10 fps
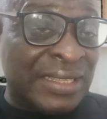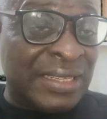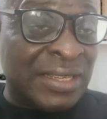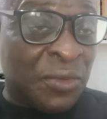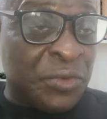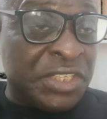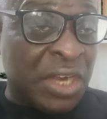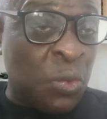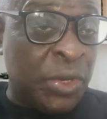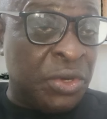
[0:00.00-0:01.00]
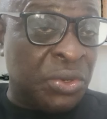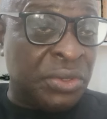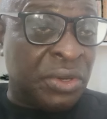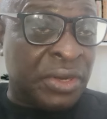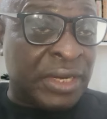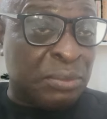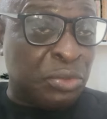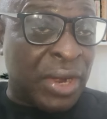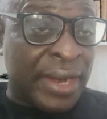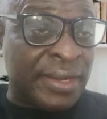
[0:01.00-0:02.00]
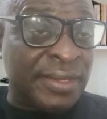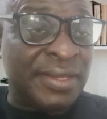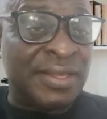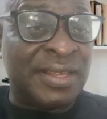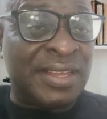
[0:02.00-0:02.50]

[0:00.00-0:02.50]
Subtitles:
the official window under Buhari